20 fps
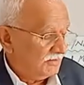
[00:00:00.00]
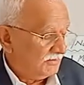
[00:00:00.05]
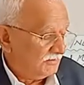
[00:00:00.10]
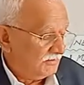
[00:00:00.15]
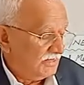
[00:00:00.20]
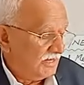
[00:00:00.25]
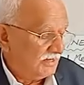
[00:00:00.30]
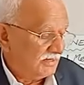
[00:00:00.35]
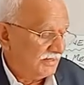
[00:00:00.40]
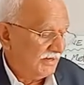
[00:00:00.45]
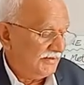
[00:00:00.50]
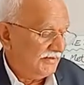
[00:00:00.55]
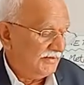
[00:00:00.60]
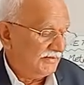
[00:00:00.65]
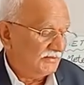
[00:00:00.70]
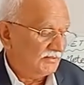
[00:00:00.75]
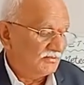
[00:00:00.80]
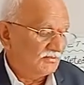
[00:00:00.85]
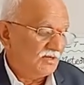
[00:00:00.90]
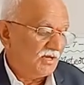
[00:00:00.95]
the
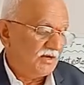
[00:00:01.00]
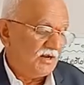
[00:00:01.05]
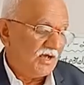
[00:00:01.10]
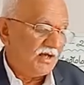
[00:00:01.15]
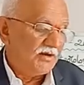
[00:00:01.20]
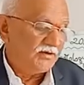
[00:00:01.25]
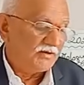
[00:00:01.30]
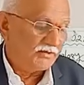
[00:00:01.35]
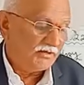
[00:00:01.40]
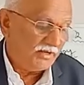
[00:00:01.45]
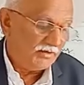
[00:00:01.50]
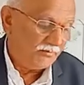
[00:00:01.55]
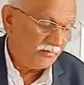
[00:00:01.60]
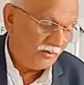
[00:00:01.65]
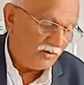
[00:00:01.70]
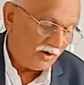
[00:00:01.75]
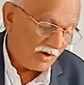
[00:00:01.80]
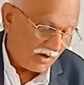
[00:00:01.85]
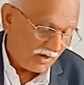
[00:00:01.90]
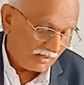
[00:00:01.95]
conditions are
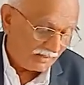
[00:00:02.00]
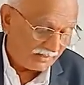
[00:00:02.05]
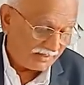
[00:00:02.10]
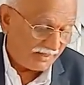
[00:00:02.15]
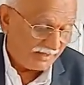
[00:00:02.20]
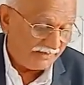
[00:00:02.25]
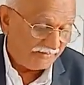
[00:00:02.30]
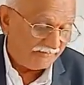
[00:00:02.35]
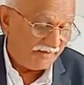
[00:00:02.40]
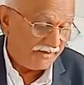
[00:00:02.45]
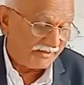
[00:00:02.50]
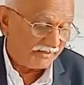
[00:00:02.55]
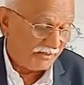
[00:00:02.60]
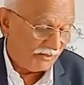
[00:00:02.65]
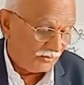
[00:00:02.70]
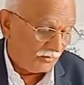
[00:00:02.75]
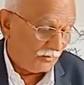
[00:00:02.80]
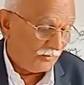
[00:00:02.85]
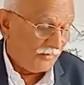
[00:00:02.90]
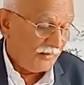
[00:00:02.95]
unstable or
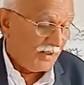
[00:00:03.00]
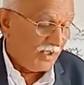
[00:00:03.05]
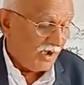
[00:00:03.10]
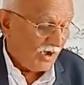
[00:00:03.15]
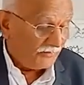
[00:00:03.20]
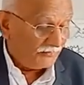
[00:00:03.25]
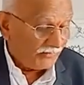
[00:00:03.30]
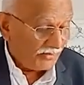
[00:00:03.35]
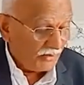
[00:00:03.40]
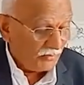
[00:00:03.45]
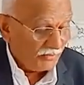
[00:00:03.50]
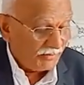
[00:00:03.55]
convective. Now